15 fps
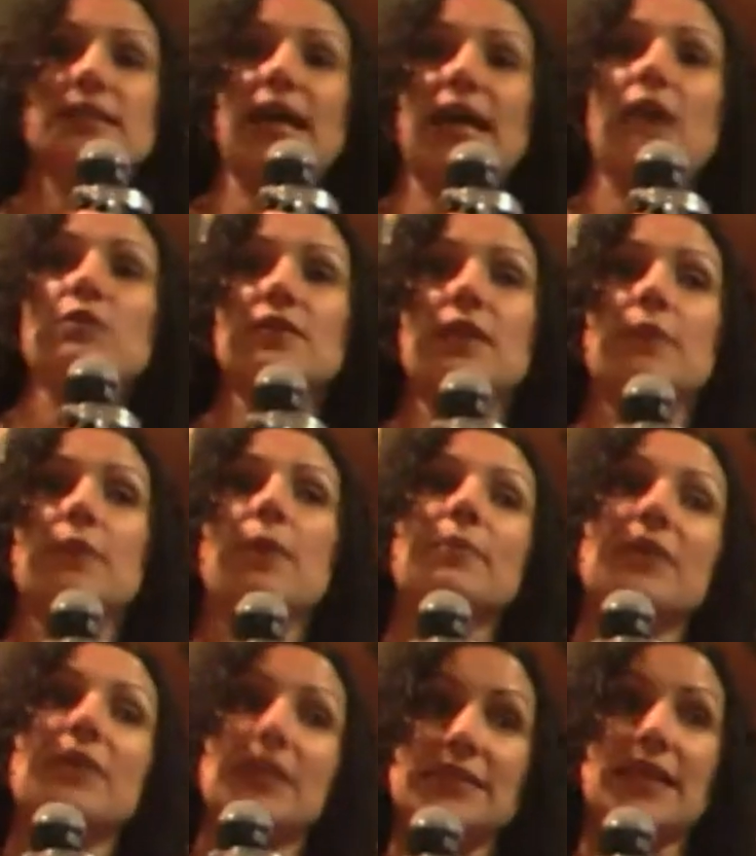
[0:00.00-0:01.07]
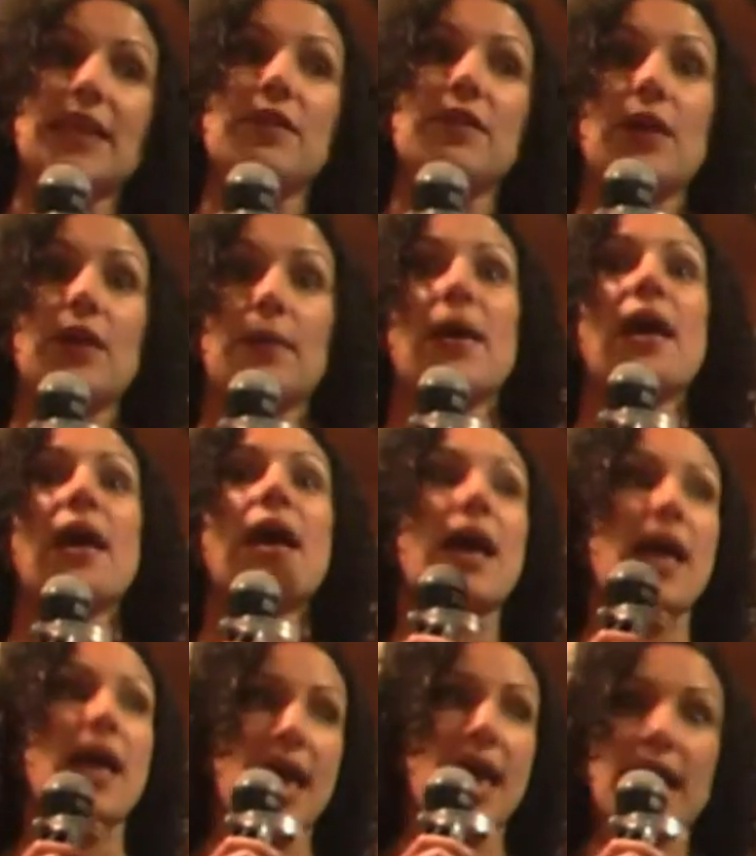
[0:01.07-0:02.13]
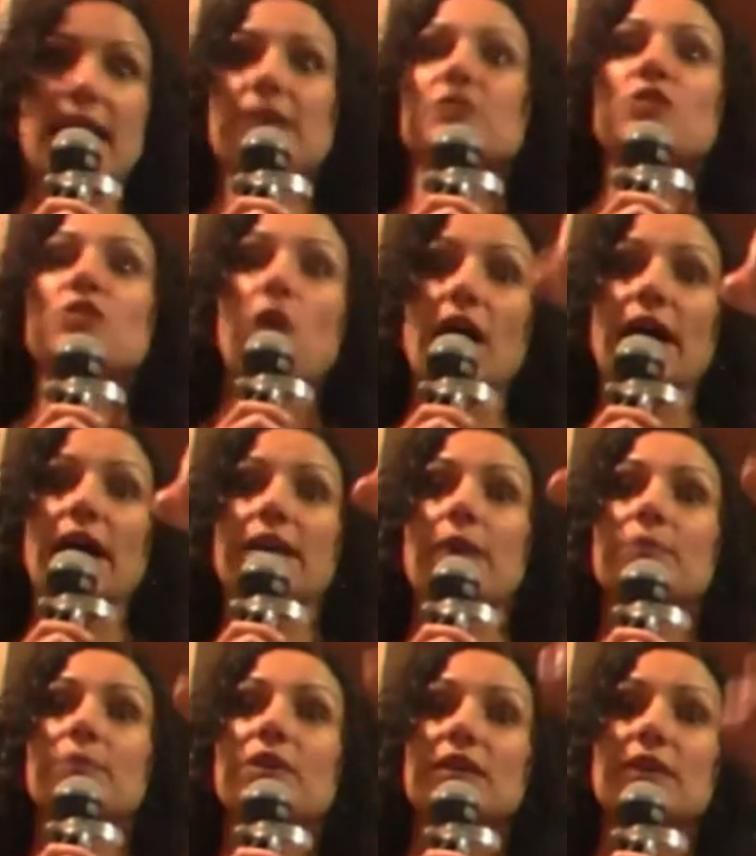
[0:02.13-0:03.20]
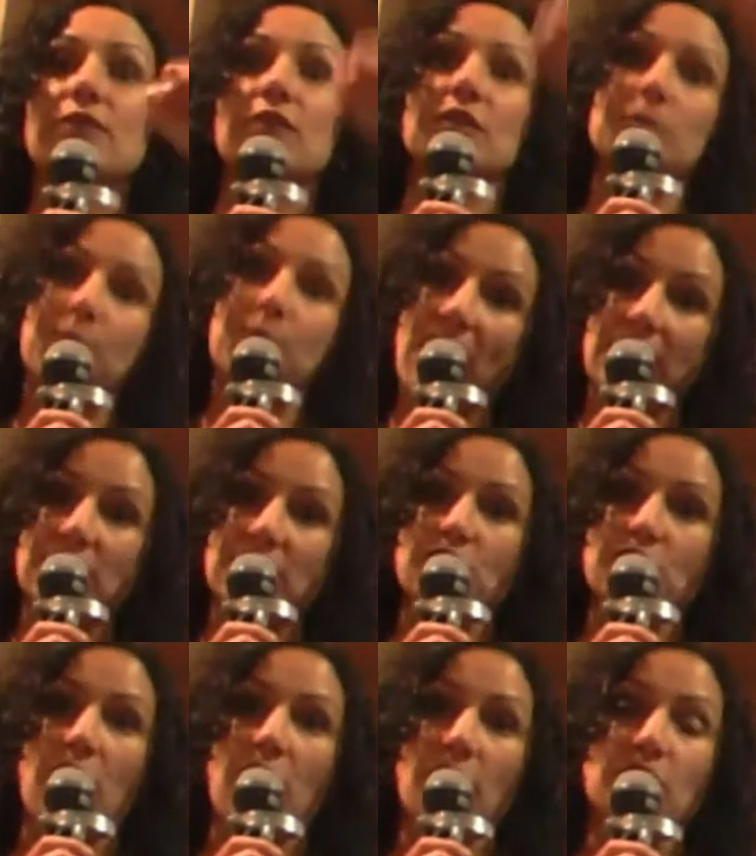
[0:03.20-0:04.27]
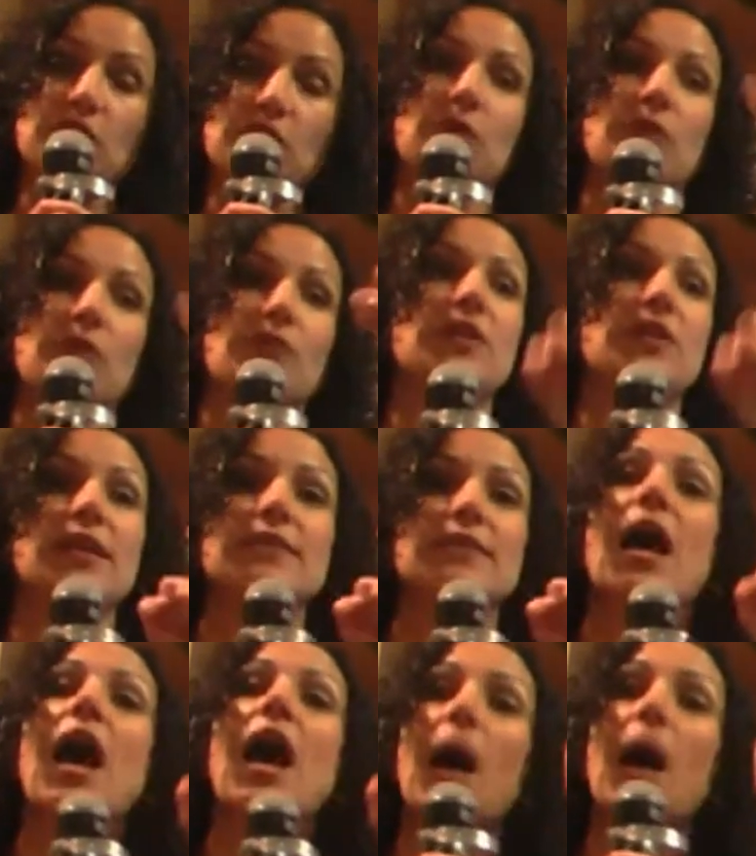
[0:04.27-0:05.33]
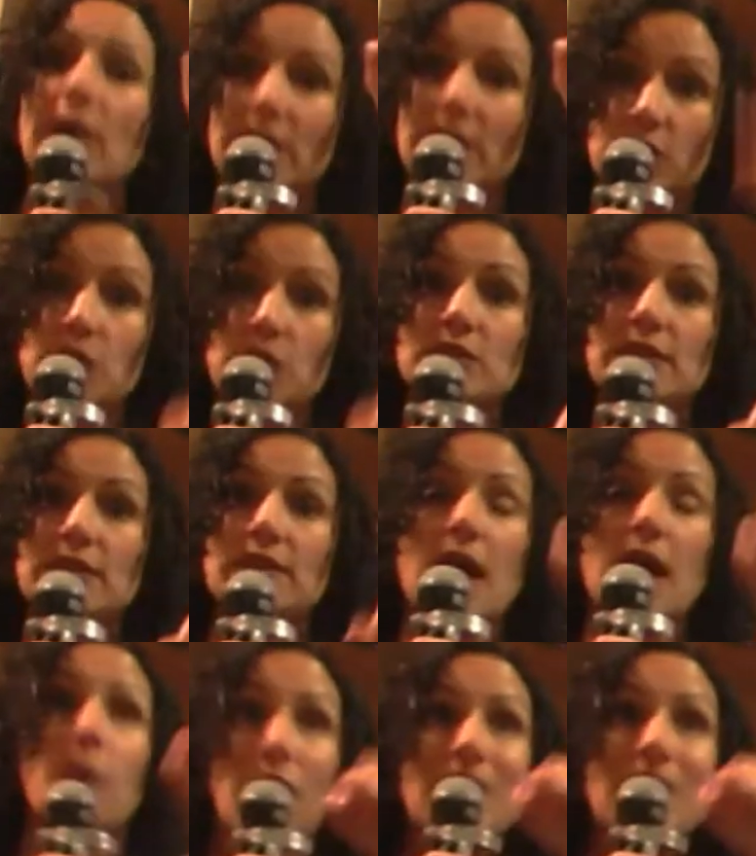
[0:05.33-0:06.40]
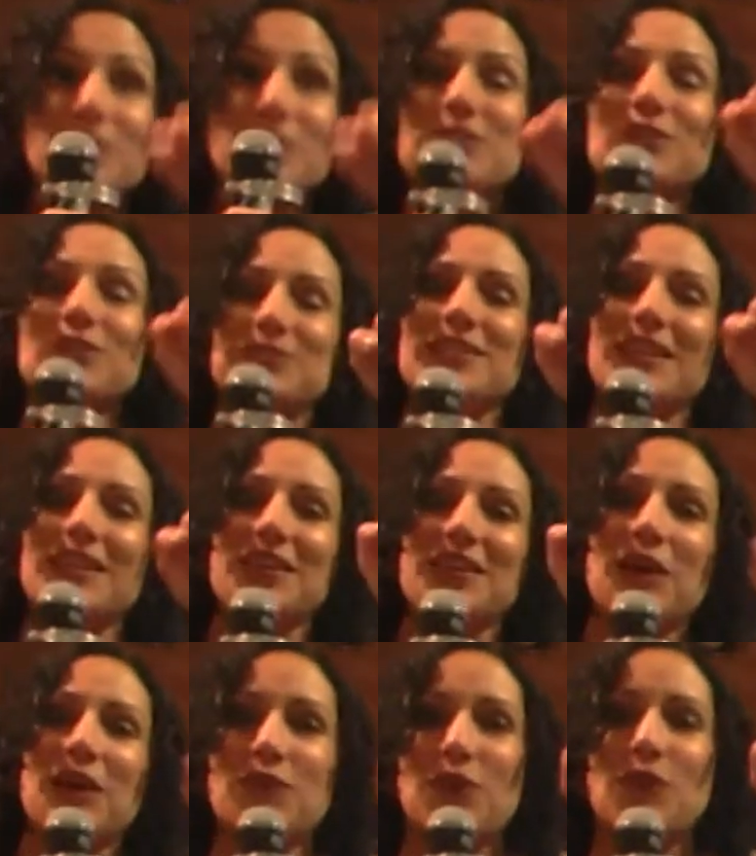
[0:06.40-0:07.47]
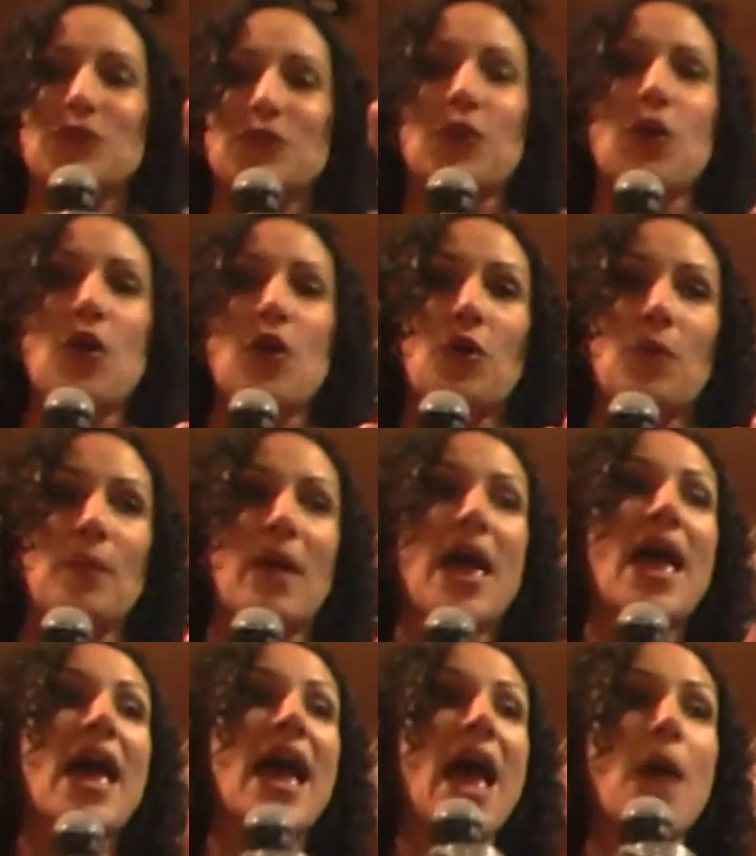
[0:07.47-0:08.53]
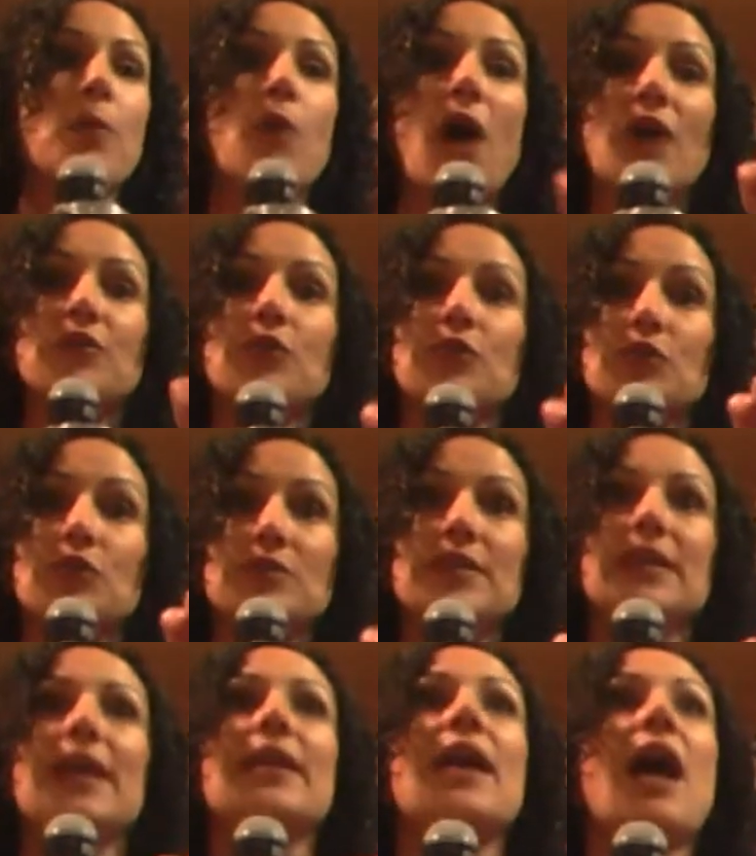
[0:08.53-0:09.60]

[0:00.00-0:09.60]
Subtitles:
out to them, I'm going to say to them, hey, Dawn, I'm going to give you this product to try for 2 or 3 days. I want to use it. I want you to use it in the comfort of your home. And while you're using it,